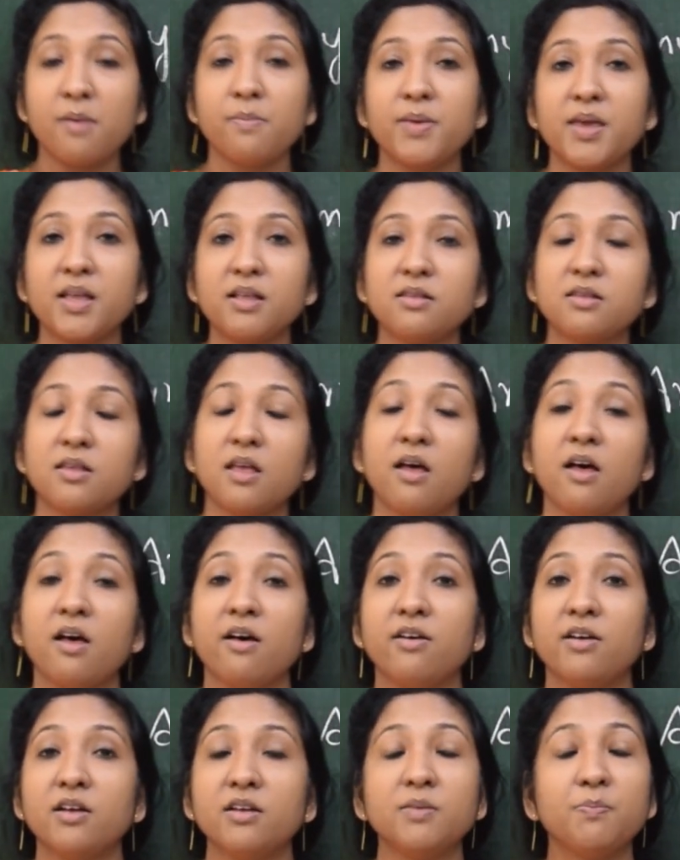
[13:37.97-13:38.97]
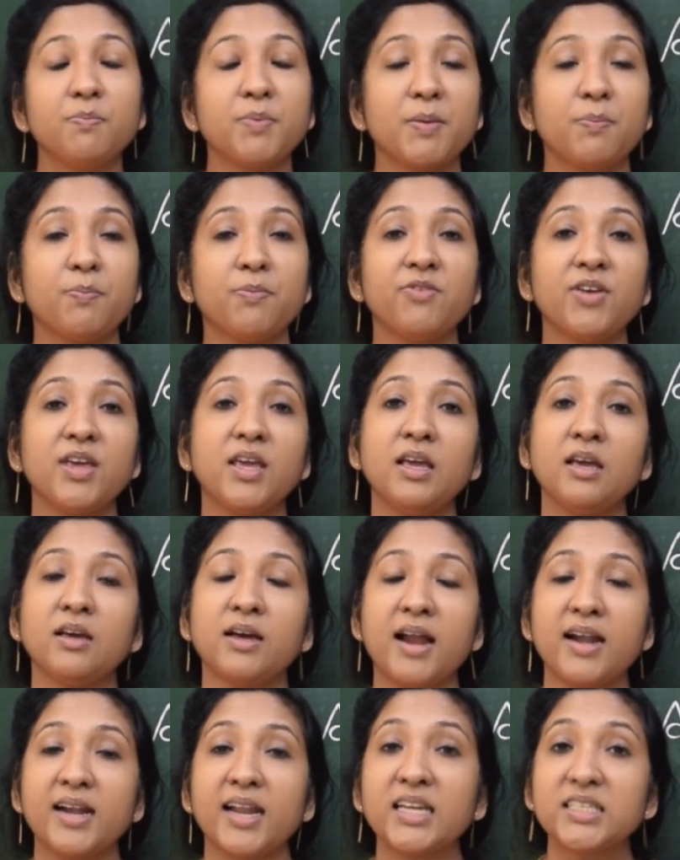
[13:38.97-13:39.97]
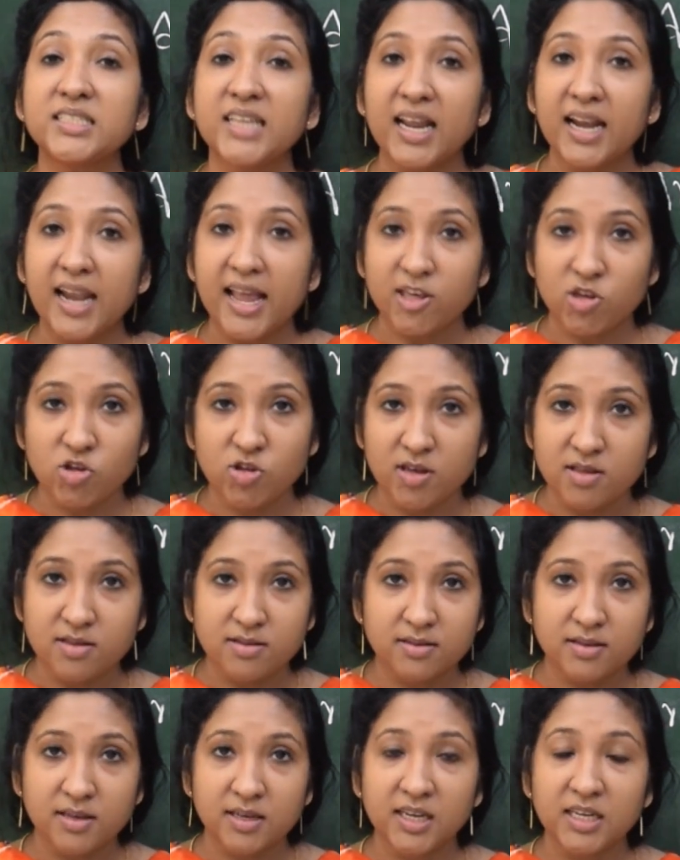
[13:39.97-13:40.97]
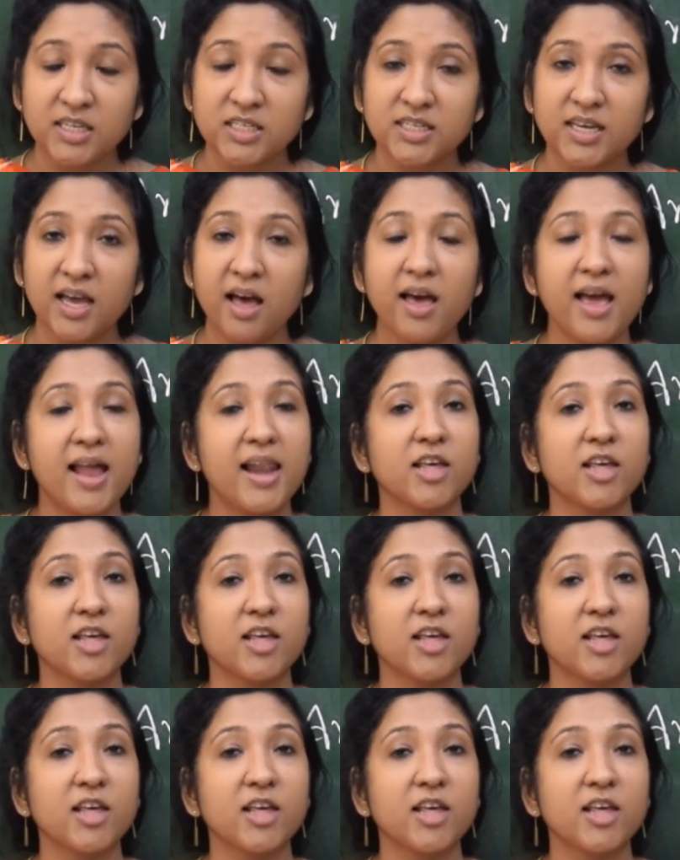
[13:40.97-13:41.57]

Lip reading: Means we conduct elections in India.